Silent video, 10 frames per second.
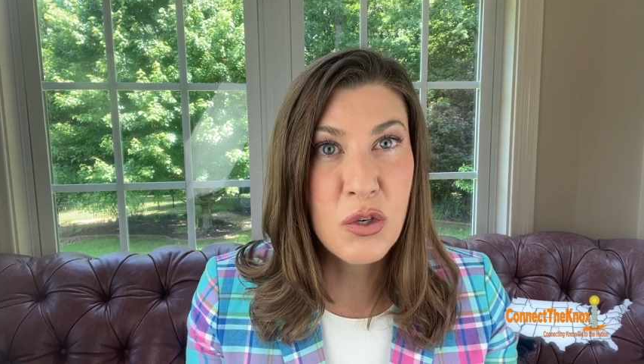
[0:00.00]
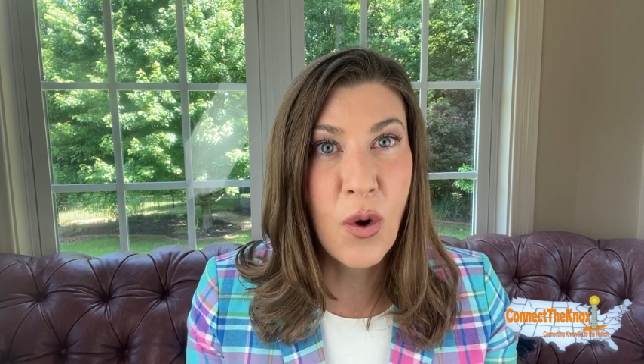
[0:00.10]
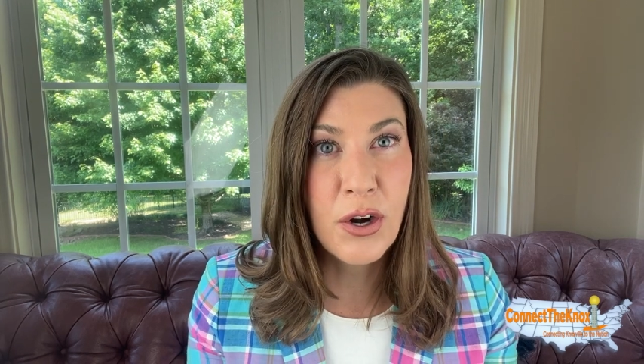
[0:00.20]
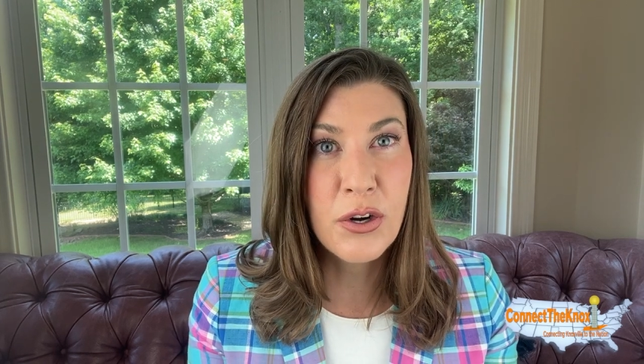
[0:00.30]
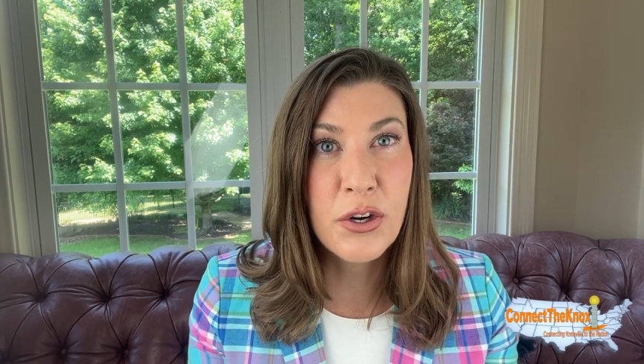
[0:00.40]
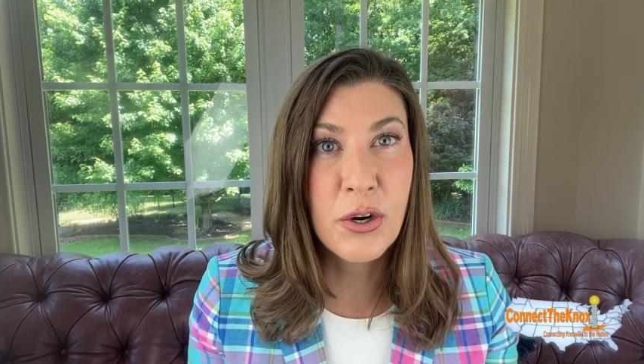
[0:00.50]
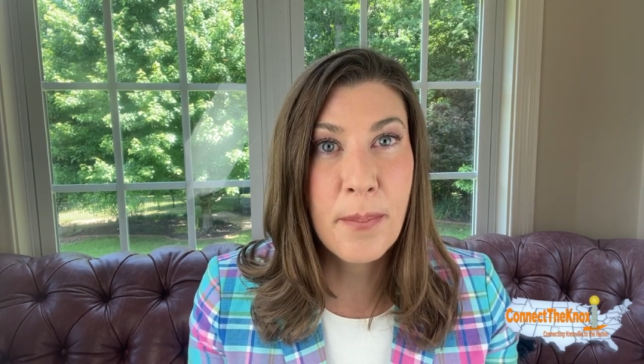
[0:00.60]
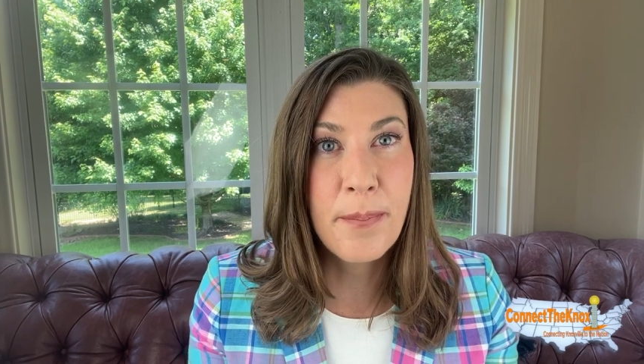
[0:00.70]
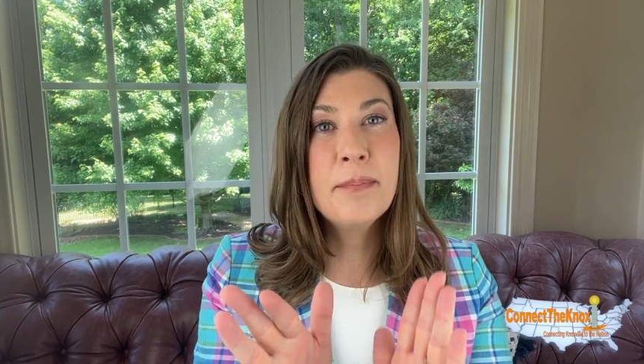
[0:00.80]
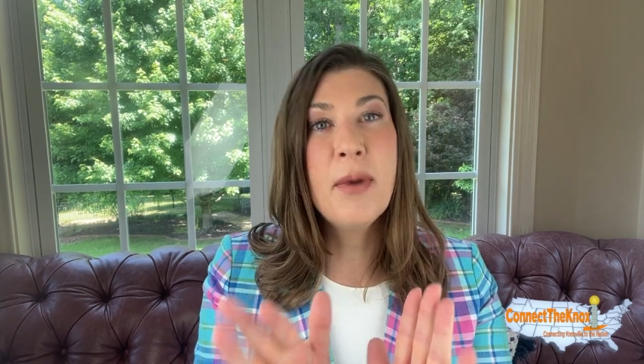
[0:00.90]
What are
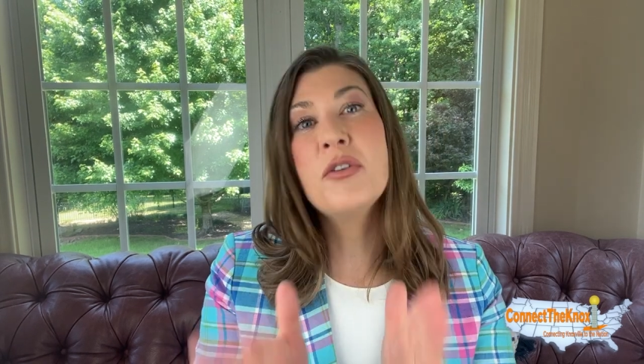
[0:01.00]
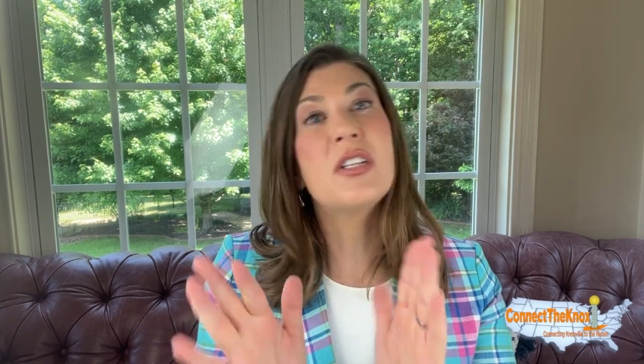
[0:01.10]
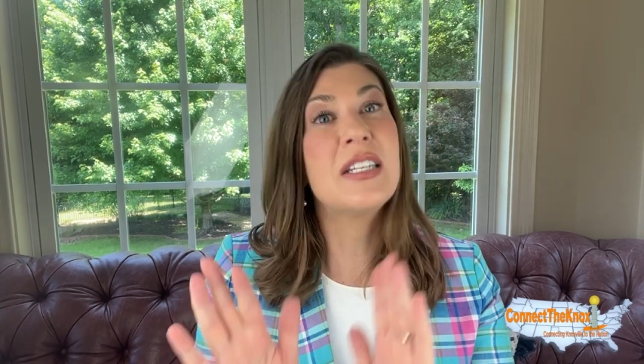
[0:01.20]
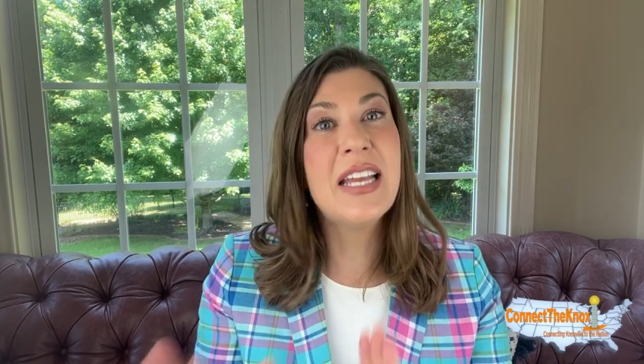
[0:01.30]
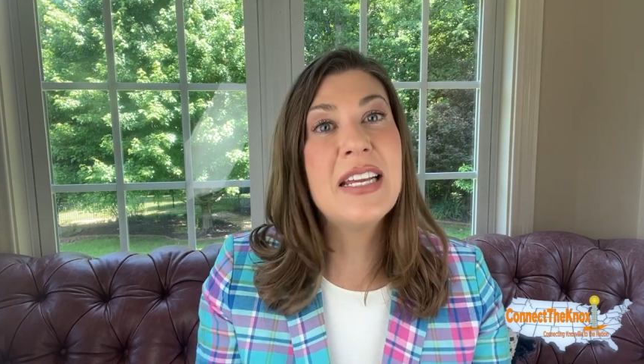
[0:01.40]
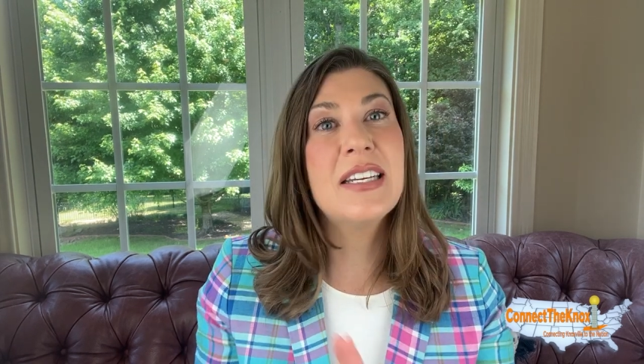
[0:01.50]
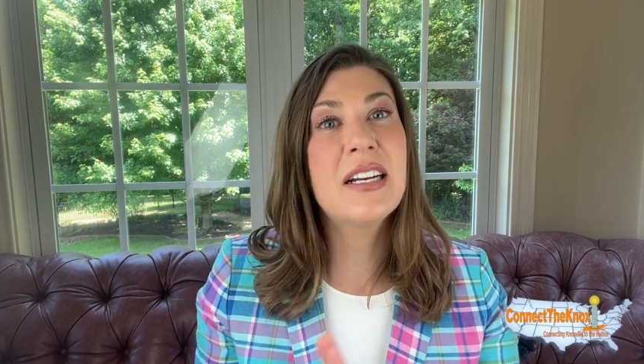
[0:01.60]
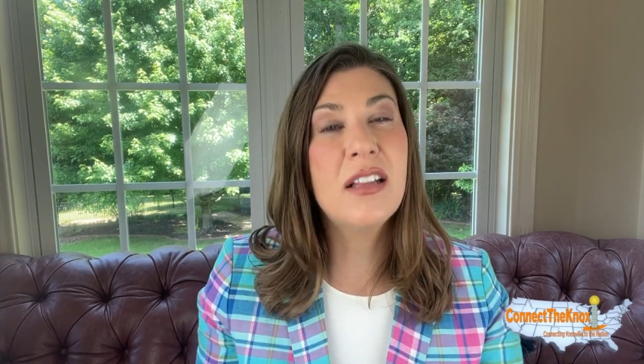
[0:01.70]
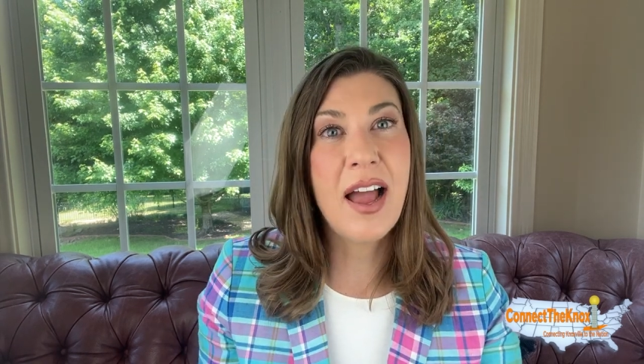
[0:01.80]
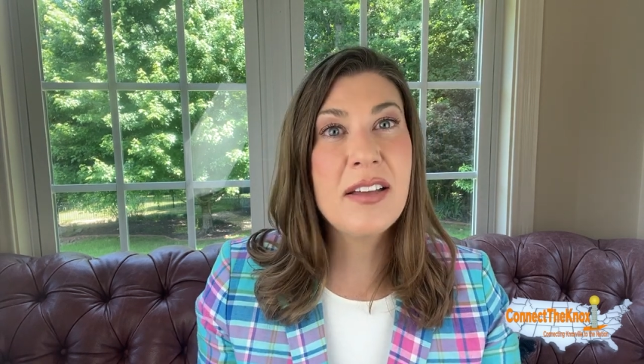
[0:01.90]
your most attended
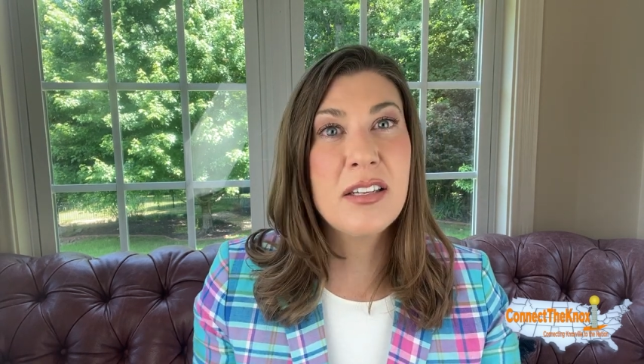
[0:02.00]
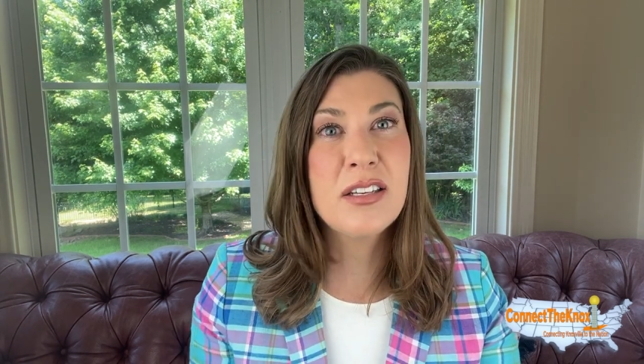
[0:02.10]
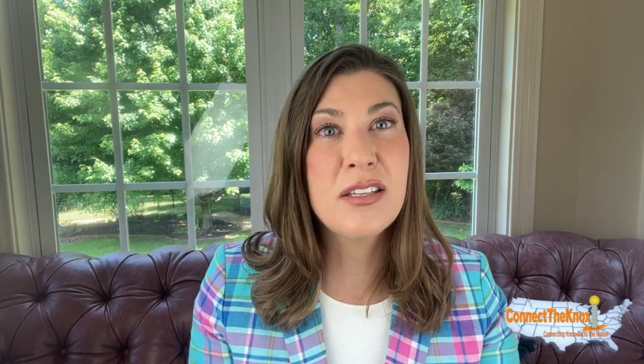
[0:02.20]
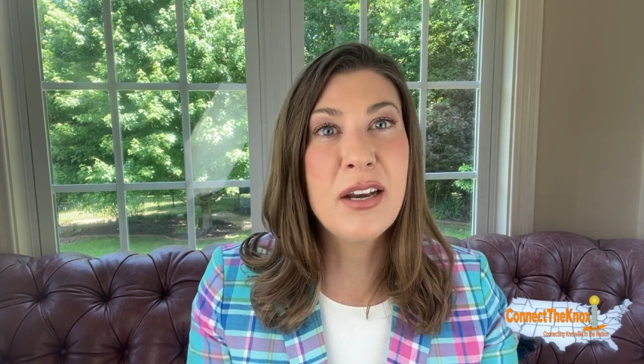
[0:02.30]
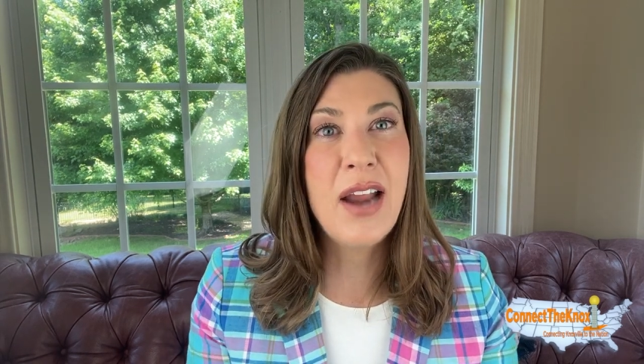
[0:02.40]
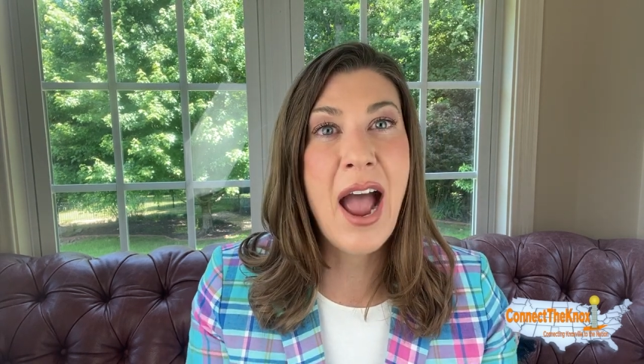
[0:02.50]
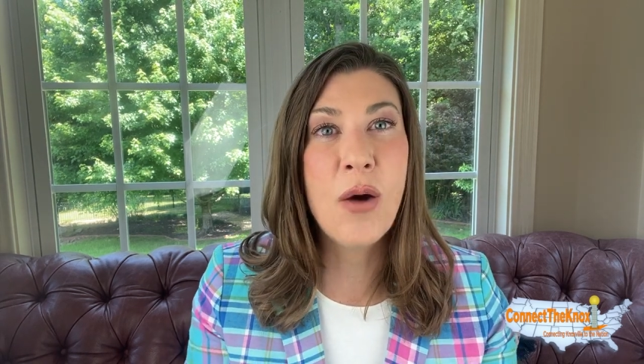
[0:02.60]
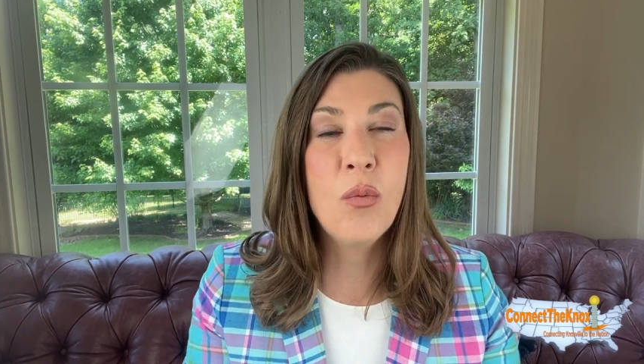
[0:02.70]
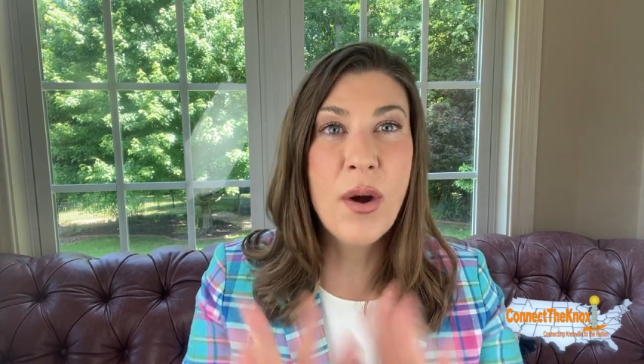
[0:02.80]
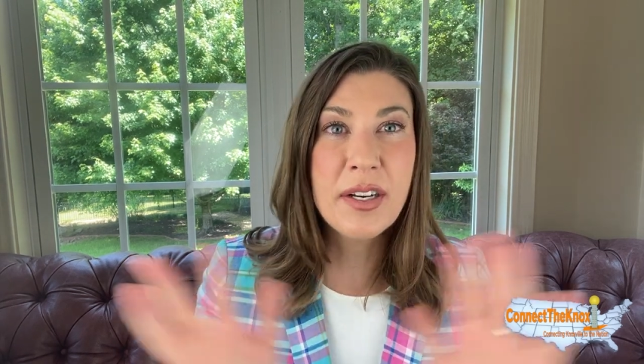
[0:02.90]
classes and
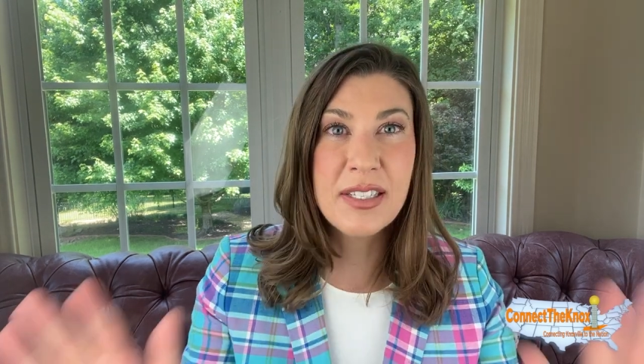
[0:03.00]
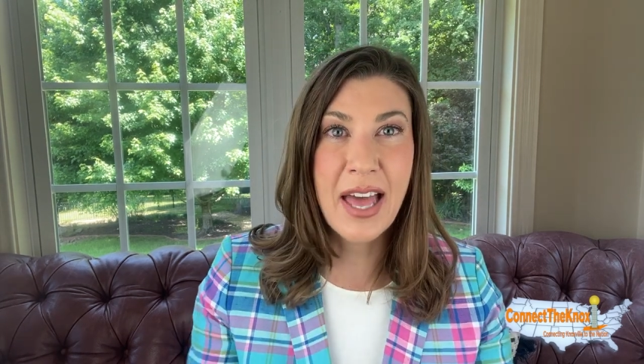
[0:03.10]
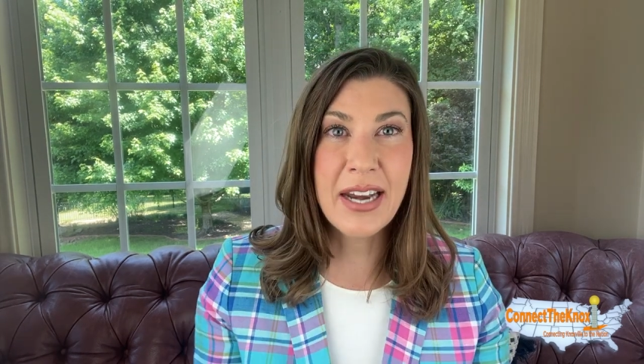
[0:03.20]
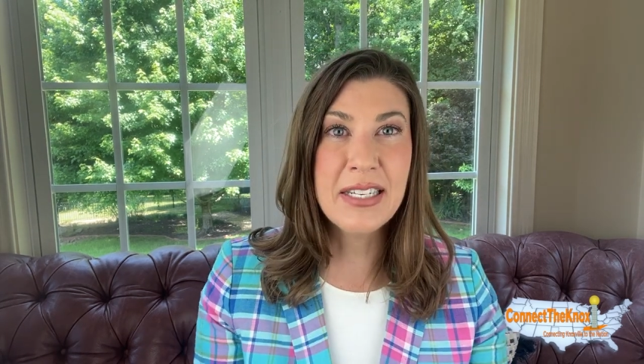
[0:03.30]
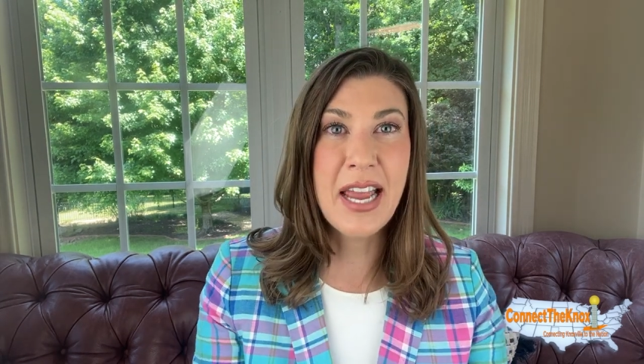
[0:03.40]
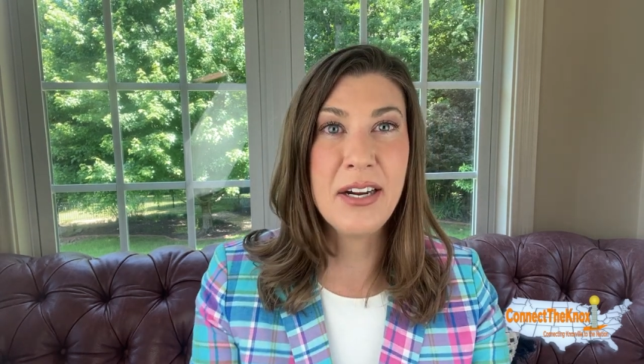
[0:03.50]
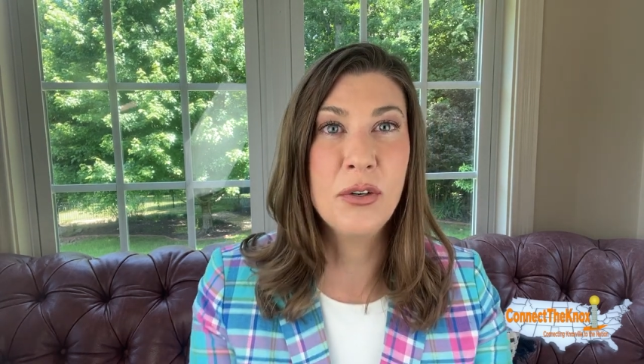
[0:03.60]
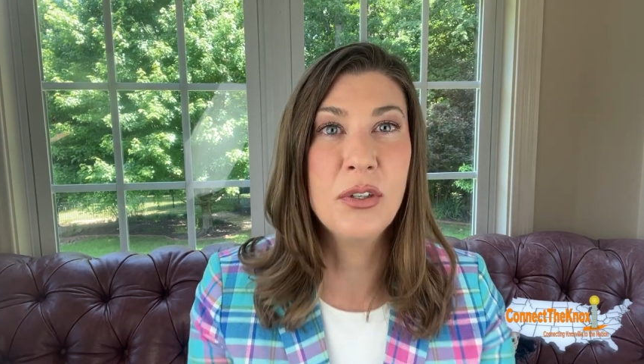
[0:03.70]
what does that entail?